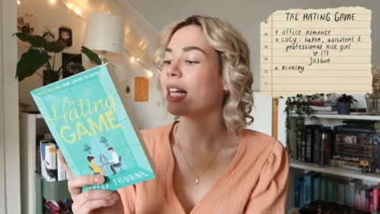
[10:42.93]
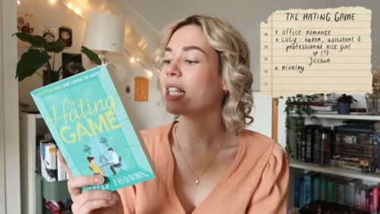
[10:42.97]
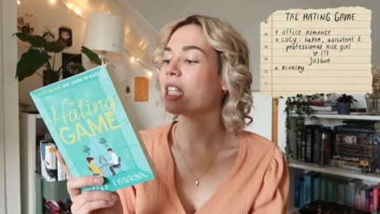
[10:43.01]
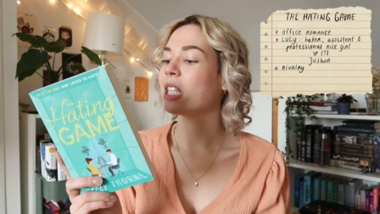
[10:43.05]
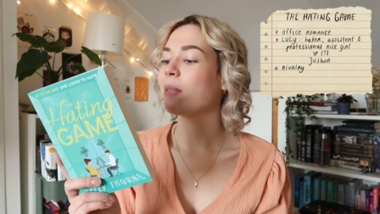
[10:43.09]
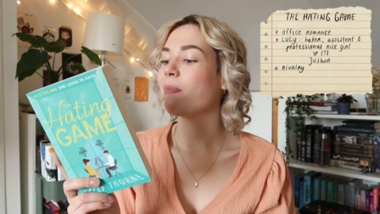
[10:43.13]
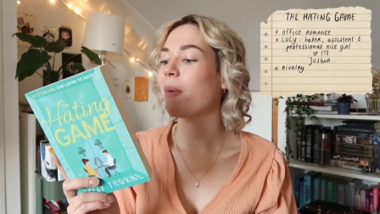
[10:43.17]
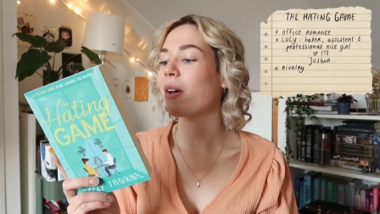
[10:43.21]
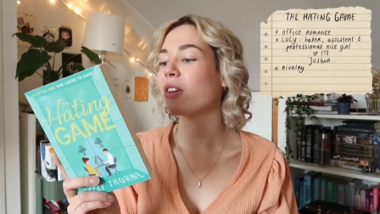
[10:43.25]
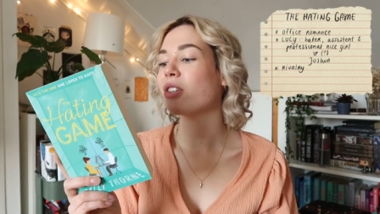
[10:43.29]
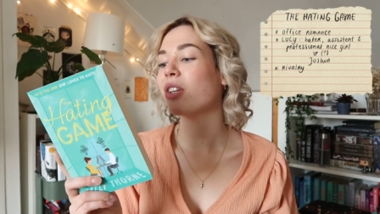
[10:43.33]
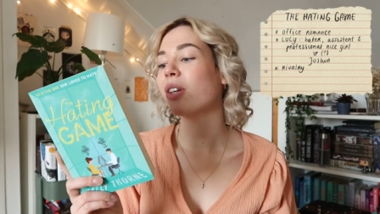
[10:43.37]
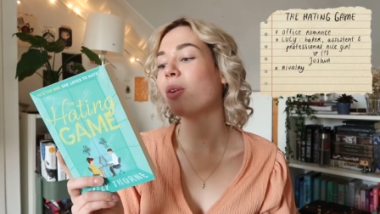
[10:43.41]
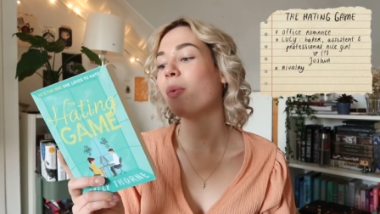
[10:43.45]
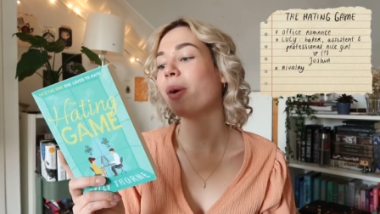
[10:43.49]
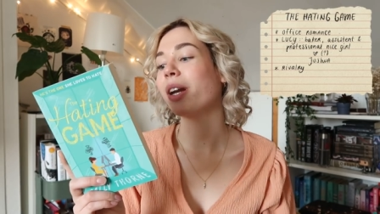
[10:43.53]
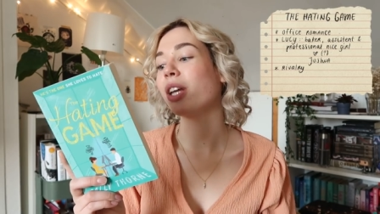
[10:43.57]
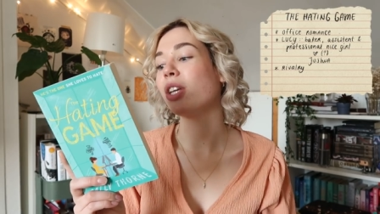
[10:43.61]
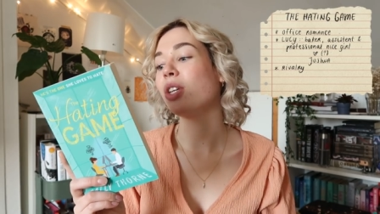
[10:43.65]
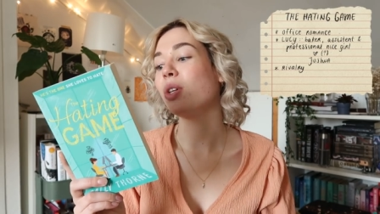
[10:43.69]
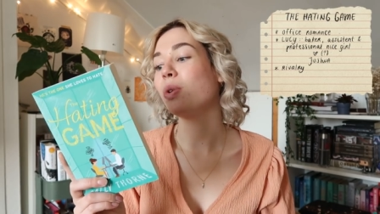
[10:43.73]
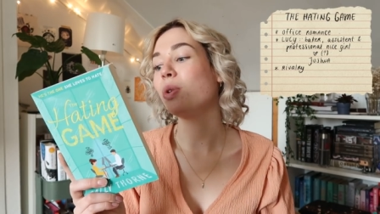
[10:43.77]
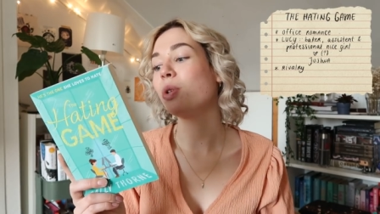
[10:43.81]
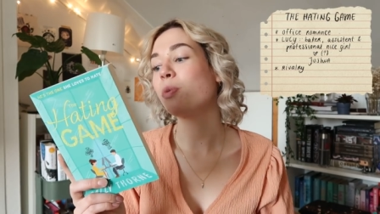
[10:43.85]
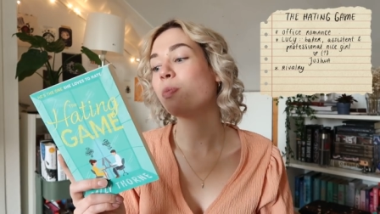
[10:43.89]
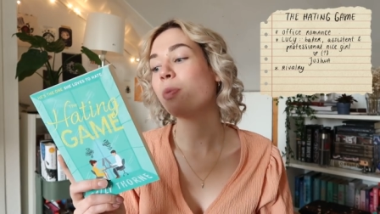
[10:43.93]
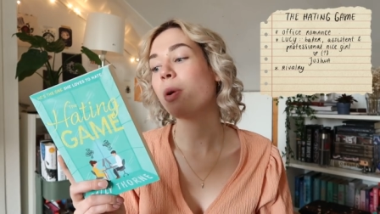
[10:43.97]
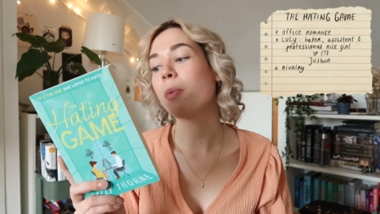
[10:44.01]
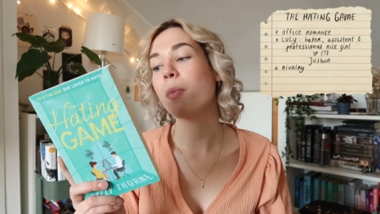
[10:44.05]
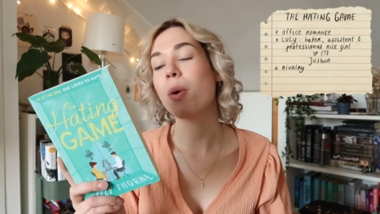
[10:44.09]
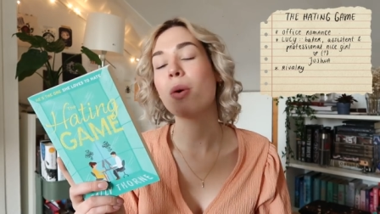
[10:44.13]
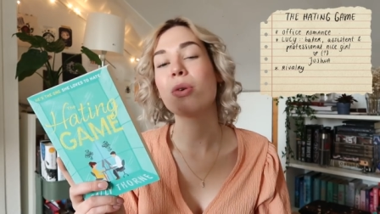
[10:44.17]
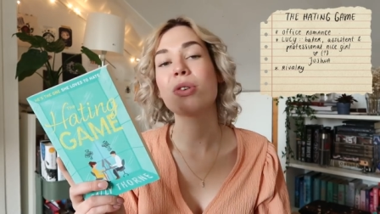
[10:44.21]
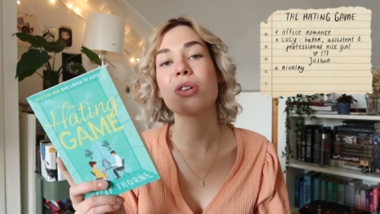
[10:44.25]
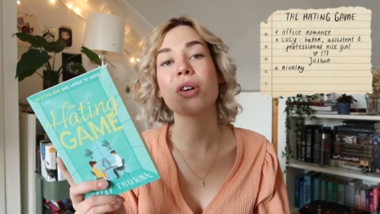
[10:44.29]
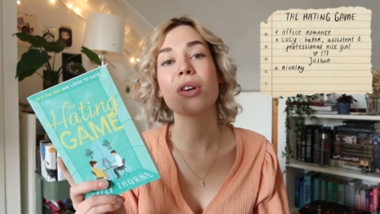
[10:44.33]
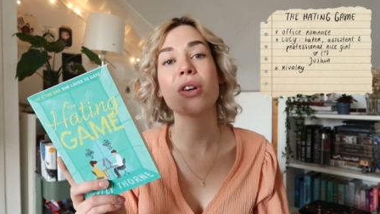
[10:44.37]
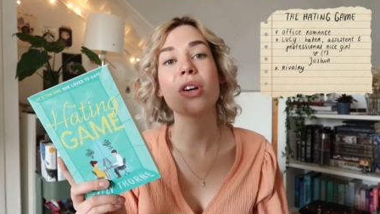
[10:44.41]
especially when a huge
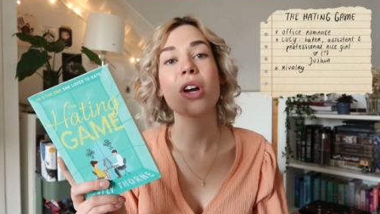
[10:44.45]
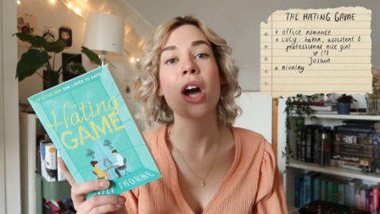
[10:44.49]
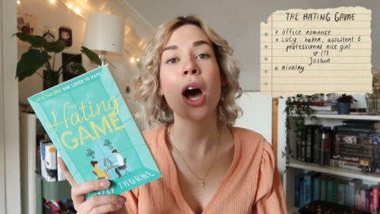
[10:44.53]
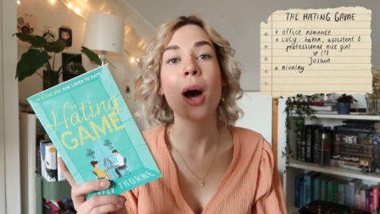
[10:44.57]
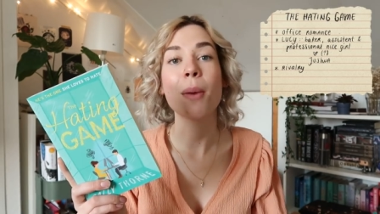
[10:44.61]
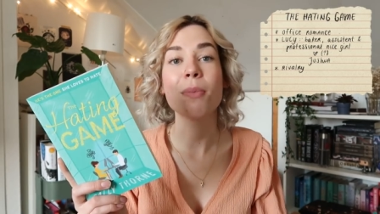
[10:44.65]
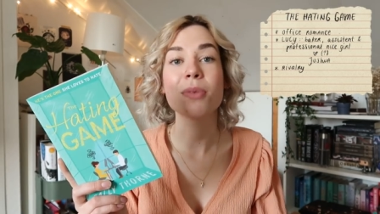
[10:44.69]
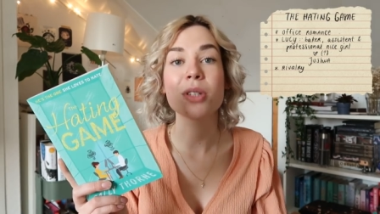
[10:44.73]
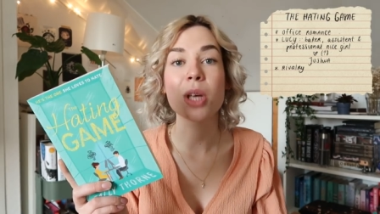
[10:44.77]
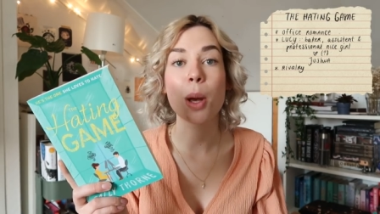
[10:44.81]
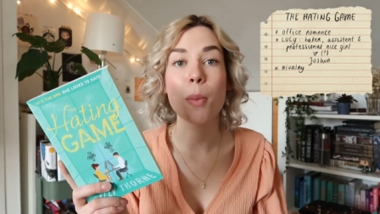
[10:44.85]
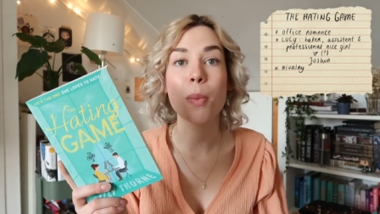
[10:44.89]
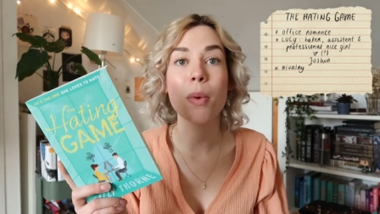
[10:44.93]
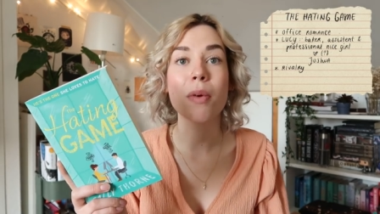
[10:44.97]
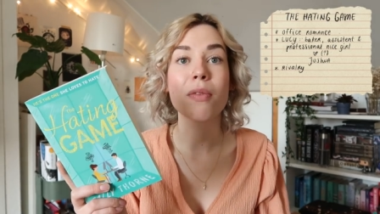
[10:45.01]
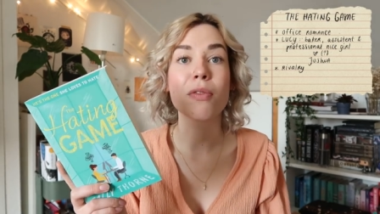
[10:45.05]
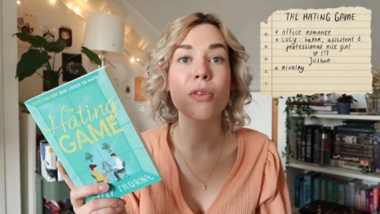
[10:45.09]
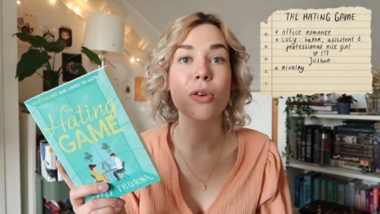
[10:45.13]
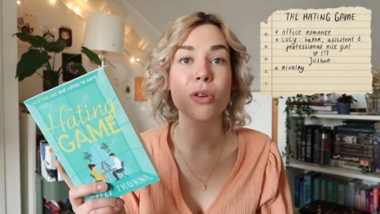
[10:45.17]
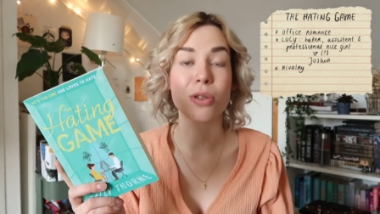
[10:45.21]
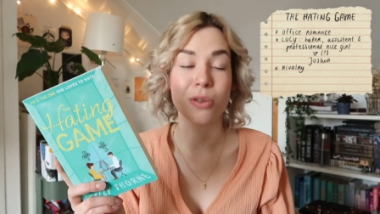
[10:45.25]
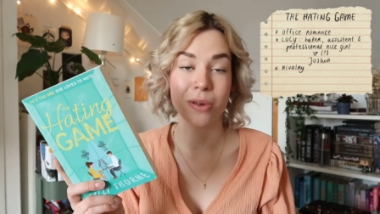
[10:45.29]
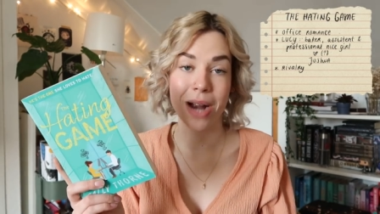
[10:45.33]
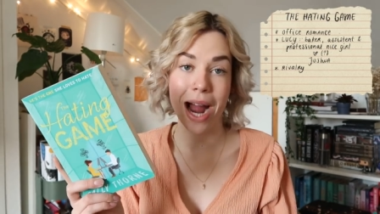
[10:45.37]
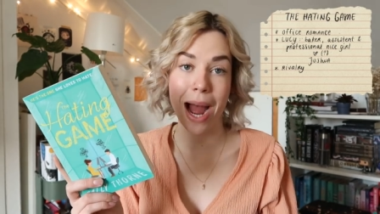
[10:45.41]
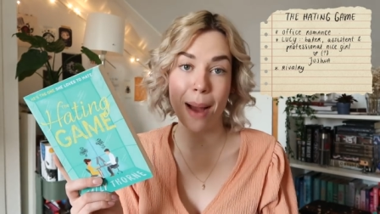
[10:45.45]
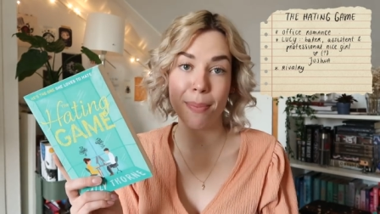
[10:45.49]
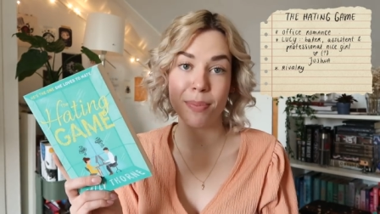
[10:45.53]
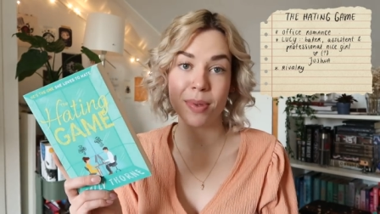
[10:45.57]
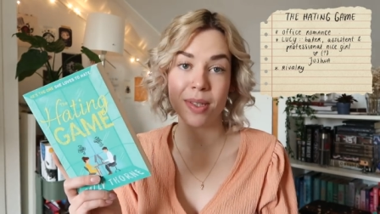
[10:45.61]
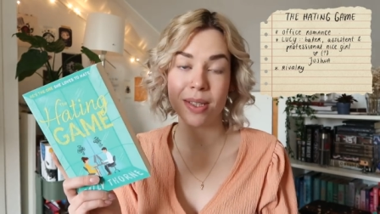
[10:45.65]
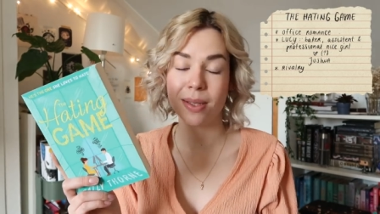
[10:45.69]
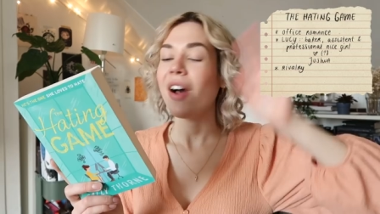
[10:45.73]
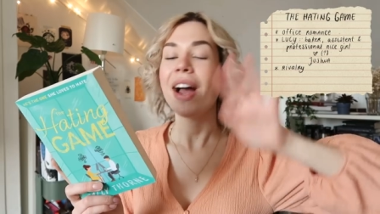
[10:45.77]
promotion comes up for grabs.